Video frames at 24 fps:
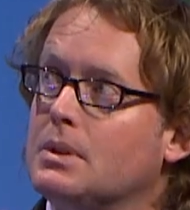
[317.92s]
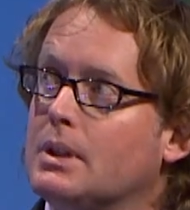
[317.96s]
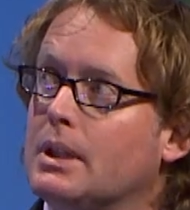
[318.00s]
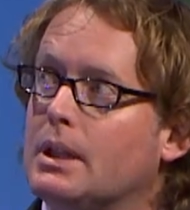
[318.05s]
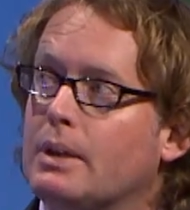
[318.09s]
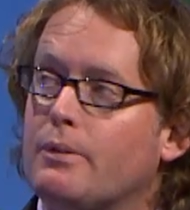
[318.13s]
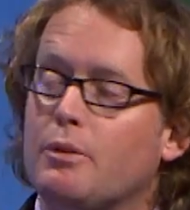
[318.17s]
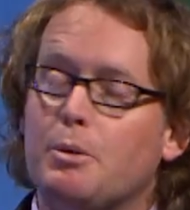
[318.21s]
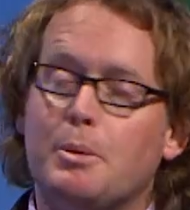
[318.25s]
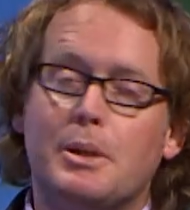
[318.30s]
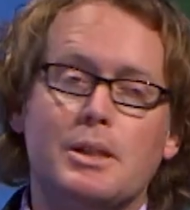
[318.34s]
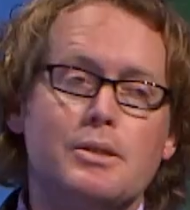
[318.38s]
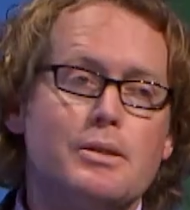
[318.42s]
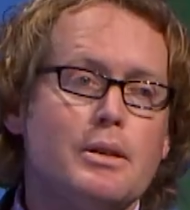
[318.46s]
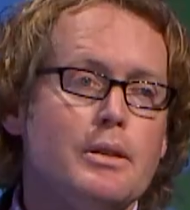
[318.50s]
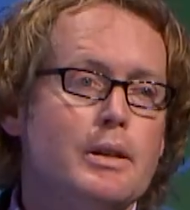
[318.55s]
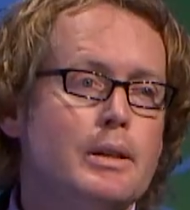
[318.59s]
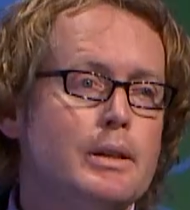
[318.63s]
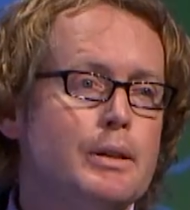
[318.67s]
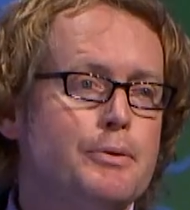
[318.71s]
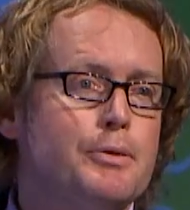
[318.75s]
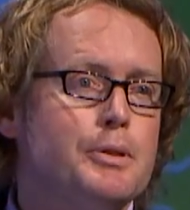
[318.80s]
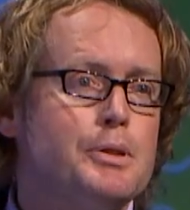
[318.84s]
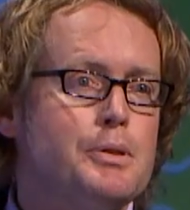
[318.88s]
Did everybody see the
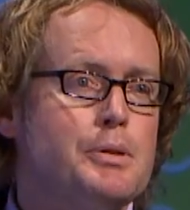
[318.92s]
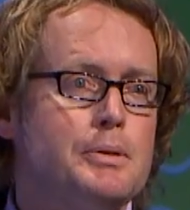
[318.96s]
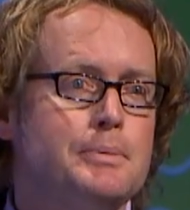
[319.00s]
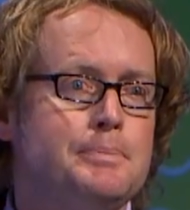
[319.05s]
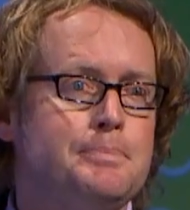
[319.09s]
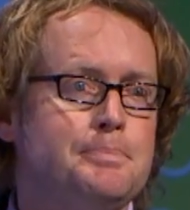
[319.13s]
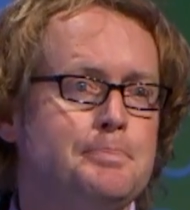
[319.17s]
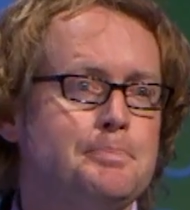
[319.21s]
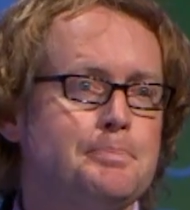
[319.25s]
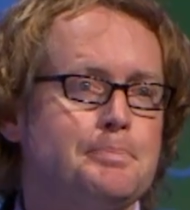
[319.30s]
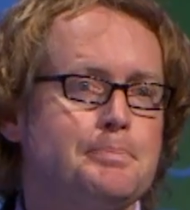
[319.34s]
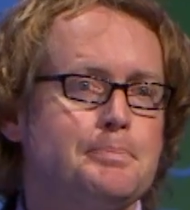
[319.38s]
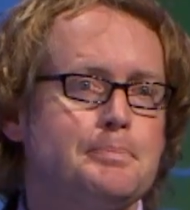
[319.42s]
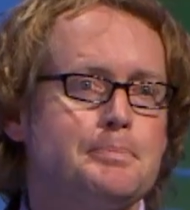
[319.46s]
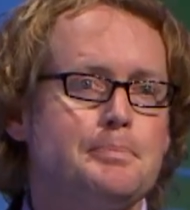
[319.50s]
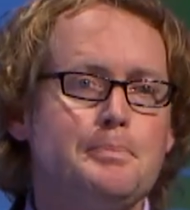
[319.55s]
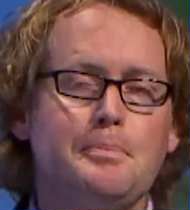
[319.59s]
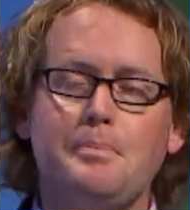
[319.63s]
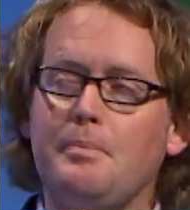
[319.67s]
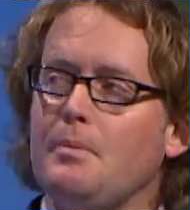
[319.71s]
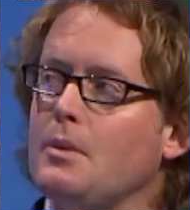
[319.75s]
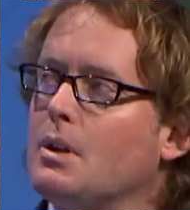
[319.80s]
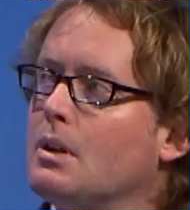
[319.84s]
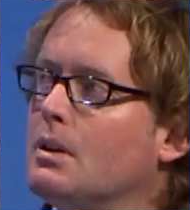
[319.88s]
difference?
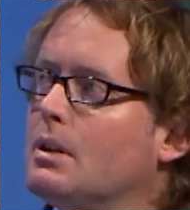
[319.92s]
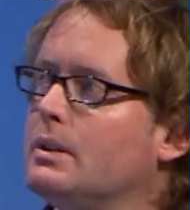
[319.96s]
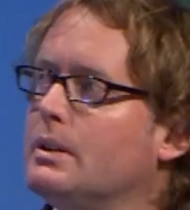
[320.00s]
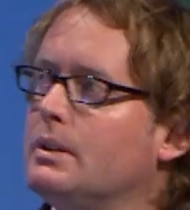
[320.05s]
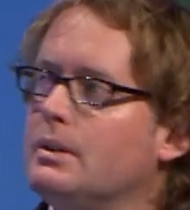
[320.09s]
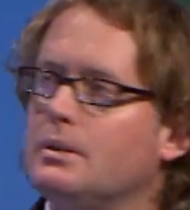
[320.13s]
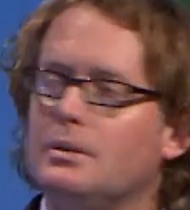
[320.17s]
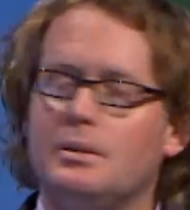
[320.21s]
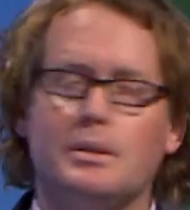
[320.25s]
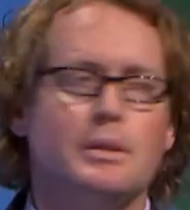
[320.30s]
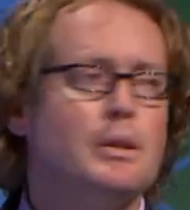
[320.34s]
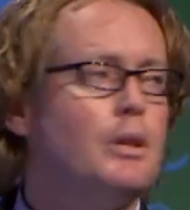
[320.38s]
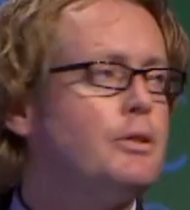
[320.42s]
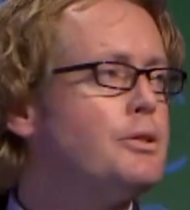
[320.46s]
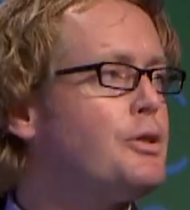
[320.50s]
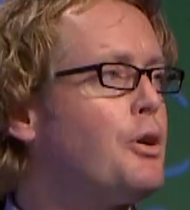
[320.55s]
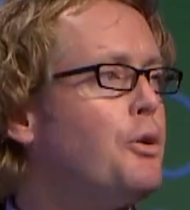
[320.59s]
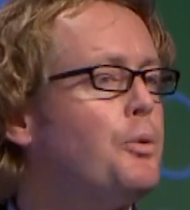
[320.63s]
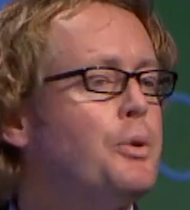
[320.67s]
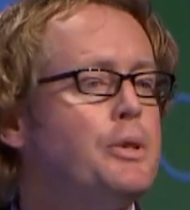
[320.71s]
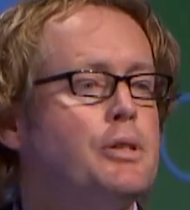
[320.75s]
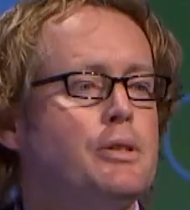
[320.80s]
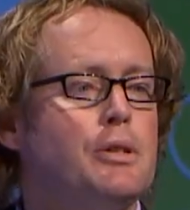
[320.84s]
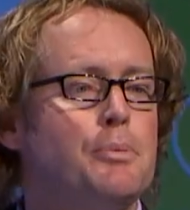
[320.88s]
It's
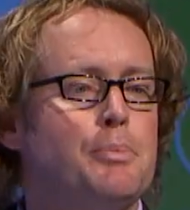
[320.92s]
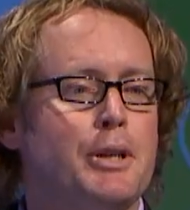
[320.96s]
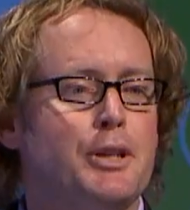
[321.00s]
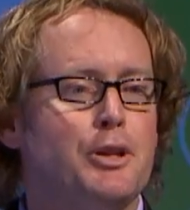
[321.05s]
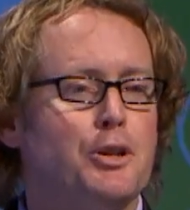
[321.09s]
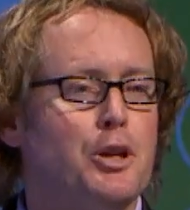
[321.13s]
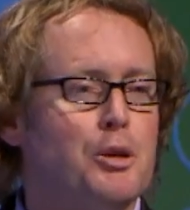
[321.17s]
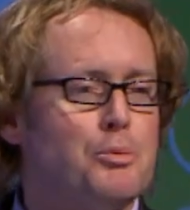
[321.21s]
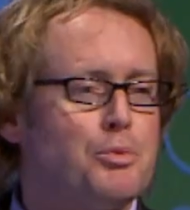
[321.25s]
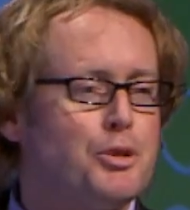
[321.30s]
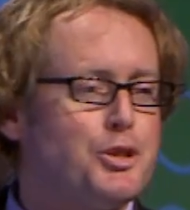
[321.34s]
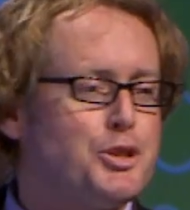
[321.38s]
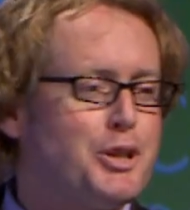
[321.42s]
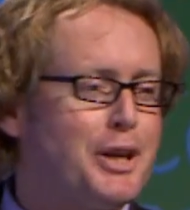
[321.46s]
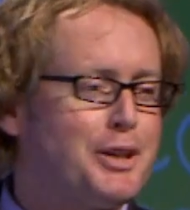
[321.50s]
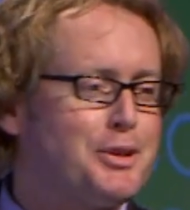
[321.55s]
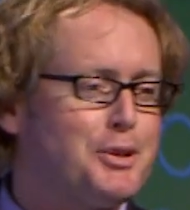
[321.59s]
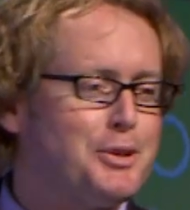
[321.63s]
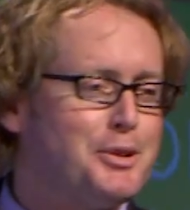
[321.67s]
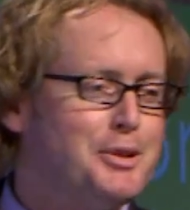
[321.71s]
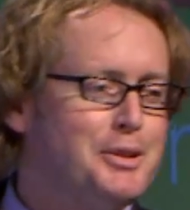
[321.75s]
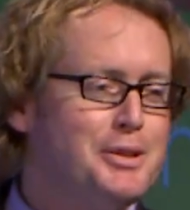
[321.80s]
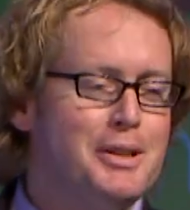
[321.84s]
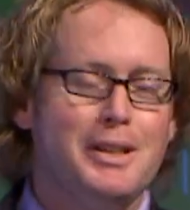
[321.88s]
always dependent on projector.